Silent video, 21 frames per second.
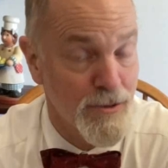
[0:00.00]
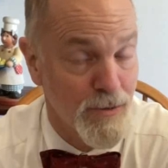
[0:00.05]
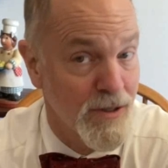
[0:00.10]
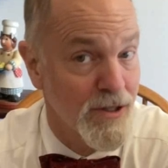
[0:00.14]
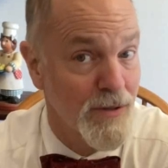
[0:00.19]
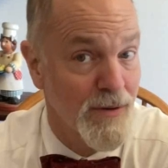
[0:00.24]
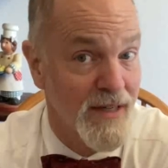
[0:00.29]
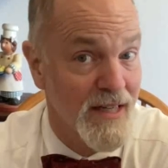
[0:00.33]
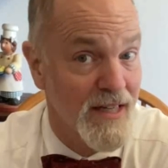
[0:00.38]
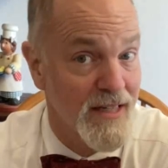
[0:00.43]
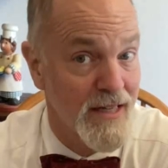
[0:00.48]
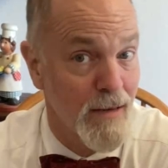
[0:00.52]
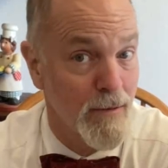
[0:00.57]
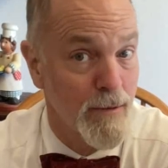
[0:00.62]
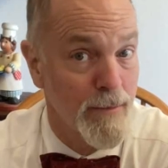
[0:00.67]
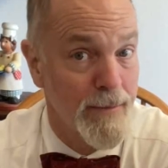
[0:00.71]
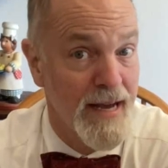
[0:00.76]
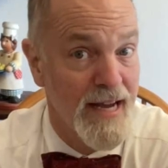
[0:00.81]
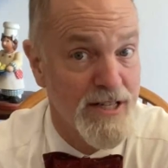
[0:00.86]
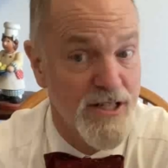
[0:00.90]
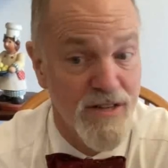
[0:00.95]
We're doing a
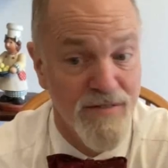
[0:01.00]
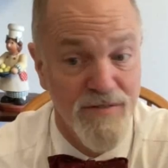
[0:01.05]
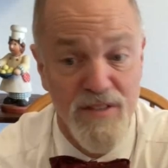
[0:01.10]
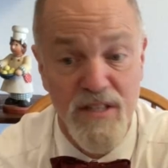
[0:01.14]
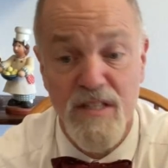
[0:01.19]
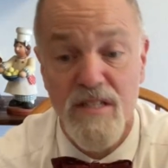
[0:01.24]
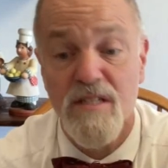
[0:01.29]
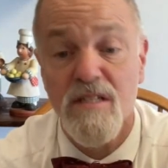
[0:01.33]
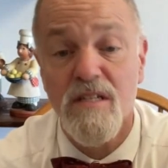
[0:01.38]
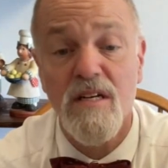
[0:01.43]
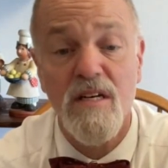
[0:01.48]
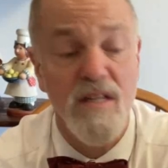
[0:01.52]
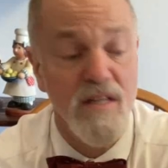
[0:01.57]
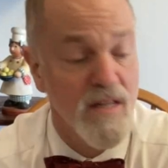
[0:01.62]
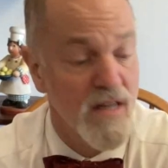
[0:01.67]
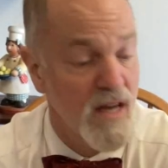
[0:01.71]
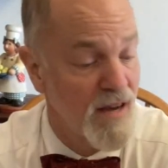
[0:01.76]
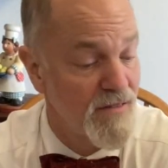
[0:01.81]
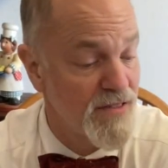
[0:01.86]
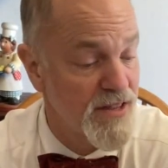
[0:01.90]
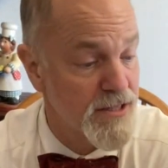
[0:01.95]
double batch of these
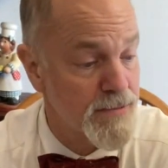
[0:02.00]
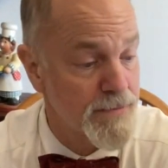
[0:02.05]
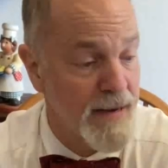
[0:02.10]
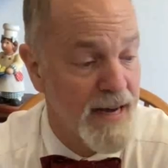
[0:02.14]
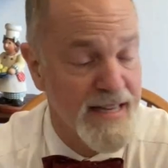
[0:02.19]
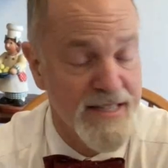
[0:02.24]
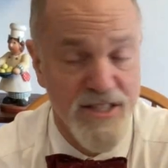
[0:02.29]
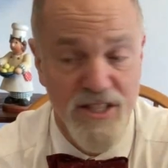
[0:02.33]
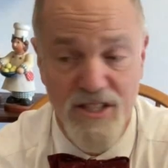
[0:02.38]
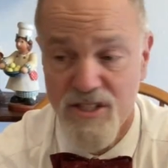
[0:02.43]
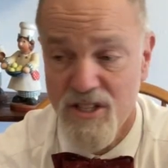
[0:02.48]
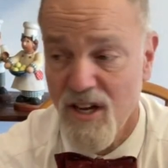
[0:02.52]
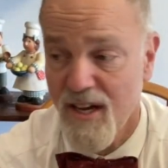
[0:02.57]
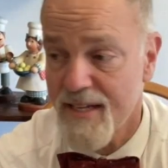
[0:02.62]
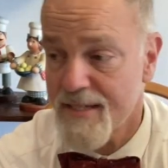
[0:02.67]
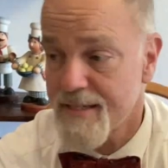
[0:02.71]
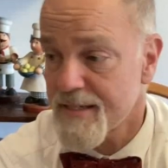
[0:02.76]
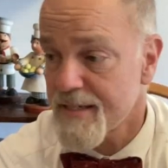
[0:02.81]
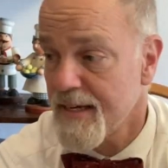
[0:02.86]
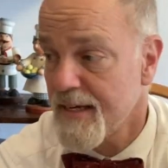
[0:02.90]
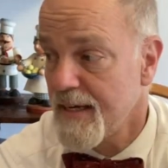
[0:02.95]
of this pasta
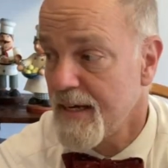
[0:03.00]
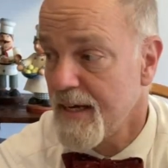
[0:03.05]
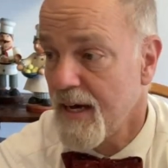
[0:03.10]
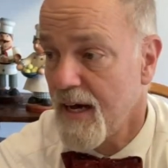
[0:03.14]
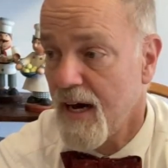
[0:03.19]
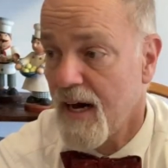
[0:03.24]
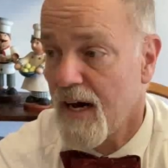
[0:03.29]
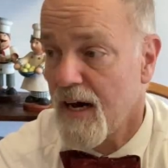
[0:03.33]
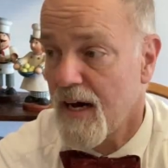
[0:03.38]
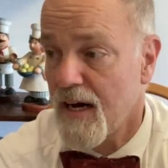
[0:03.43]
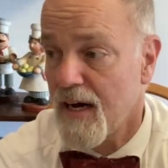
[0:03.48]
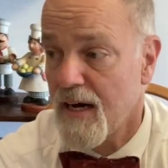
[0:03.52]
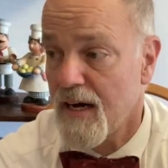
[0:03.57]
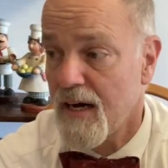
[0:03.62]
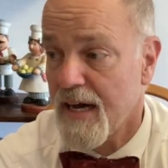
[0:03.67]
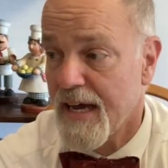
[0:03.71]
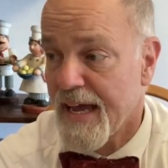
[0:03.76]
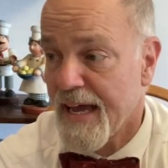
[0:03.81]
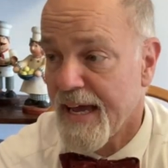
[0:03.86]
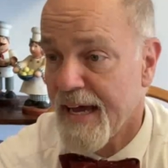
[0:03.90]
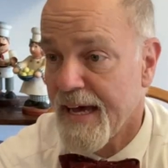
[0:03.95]
sauce
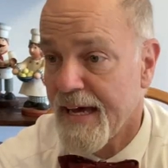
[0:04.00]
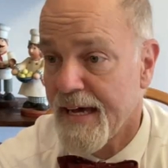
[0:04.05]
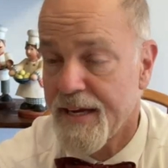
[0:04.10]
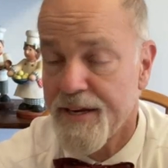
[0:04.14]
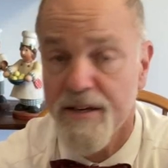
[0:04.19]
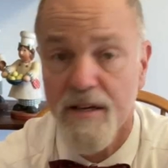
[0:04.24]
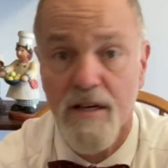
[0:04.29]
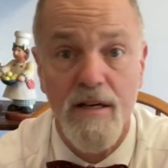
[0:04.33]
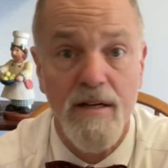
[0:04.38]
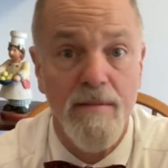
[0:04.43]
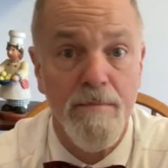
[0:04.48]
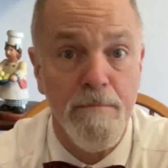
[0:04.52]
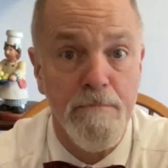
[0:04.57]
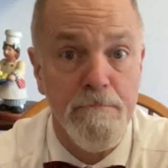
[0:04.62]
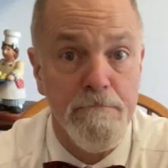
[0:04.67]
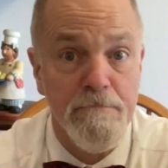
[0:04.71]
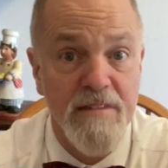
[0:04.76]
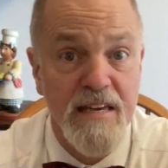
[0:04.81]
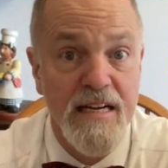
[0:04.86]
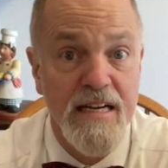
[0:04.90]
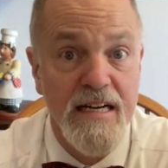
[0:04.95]
uh, and
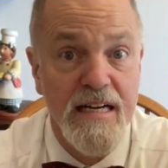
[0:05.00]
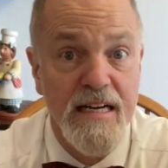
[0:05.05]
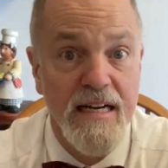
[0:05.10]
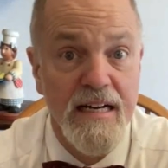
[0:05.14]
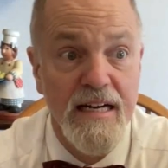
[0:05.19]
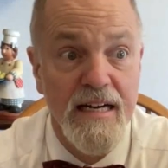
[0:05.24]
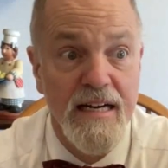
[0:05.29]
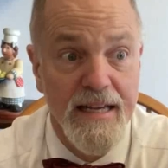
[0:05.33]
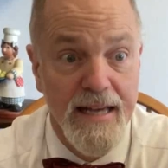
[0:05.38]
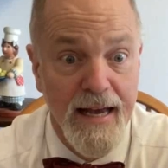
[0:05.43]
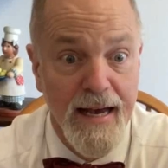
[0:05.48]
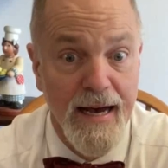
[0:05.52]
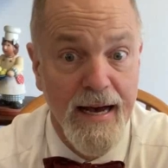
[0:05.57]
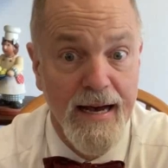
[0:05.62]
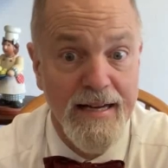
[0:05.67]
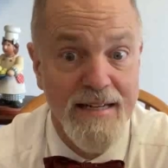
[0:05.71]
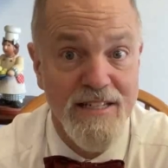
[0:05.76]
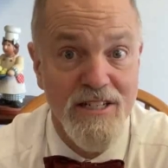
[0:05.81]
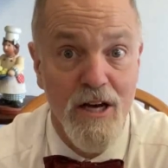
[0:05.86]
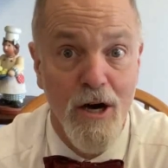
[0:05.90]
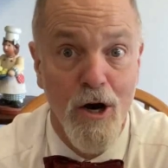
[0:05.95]

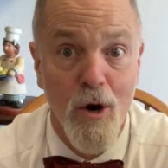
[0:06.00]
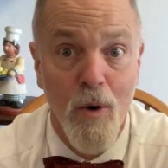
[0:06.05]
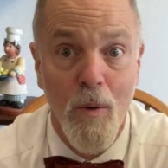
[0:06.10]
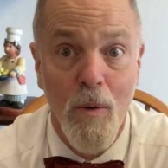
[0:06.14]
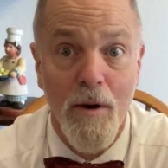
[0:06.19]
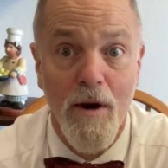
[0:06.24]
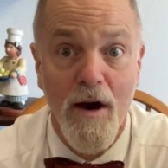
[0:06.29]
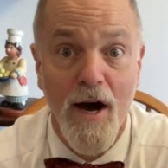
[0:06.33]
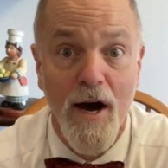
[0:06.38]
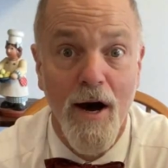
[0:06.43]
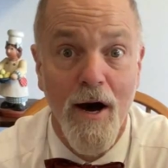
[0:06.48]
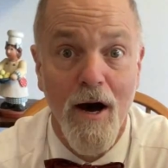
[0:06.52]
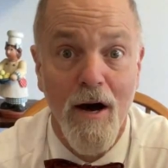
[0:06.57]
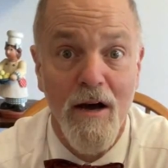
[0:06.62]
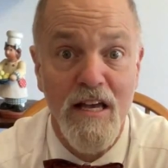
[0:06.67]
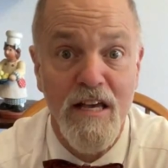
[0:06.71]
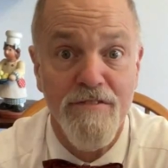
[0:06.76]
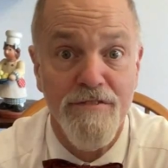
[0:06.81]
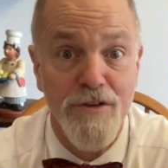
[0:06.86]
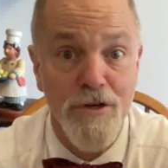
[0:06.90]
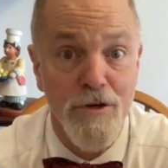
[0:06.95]
yeah, so
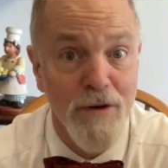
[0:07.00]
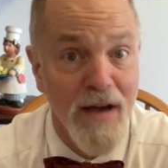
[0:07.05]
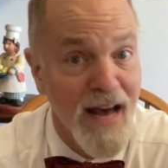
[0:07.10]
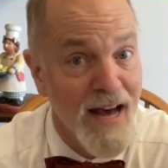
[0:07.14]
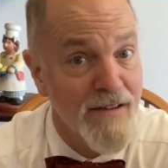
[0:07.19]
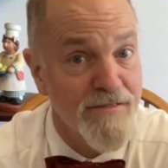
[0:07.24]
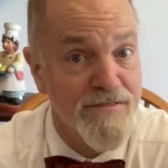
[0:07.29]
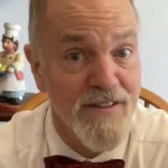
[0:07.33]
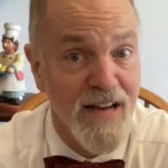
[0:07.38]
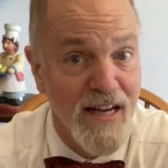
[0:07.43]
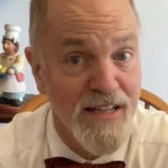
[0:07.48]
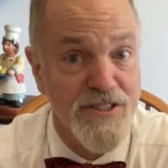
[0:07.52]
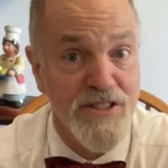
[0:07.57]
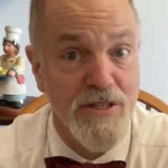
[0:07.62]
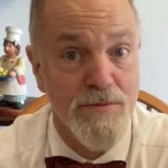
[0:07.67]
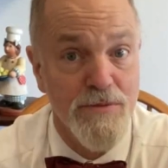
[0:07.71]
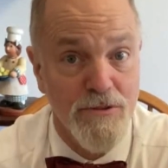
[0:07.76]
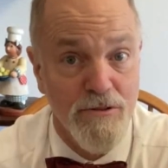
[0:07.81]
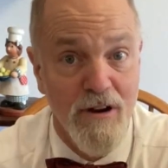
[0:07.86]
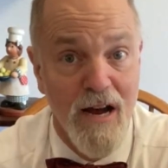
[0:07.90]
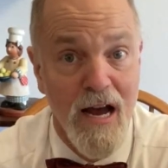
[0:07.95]
uh, if you have not
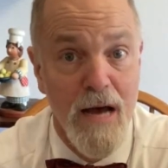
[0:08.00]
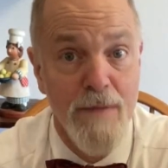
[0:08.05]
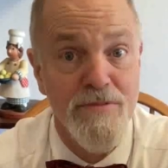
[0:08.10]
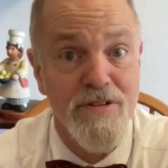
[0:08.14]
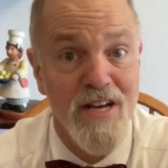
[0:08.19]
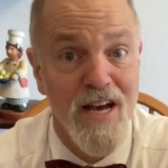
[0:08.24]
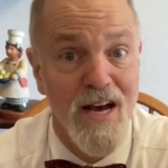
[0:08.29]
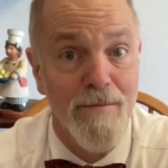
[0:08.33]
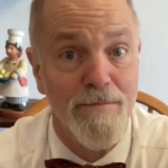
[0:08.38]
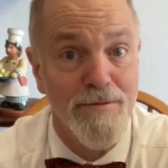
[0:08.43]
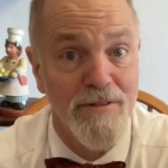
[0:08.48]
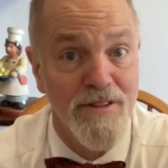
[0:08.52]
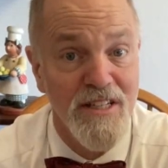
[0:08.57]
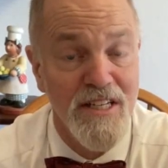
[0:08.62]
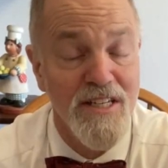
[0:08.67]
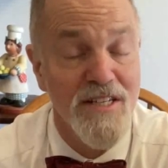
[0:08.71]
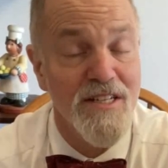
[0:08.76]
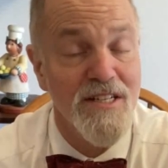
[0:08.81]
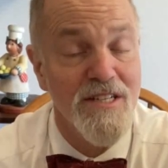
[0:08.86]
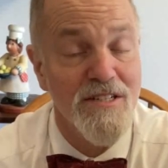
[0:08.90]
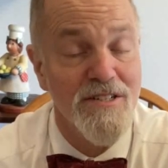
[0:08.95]
subscribed yet,
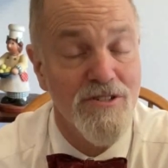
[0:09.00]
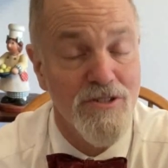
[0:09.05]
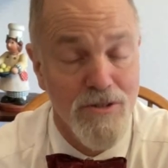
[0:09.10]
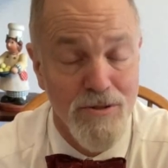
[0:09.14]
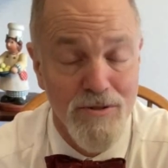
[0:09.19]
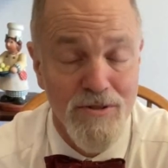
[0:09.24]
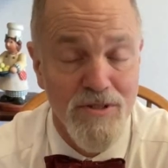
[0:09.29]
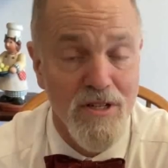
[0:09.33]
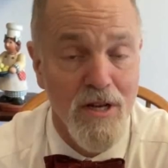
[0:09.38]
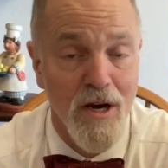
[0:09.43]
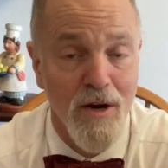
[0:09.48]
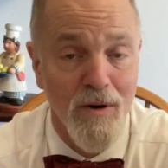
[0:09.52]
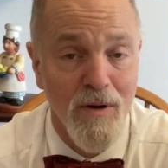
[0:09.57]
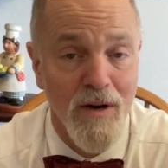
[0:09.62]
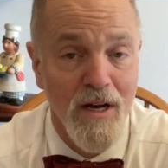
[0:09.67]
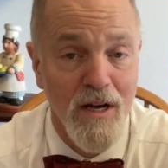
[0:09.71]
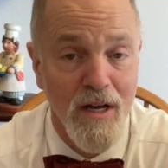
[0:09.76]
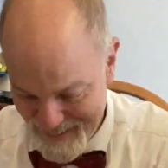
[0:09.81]
please do so.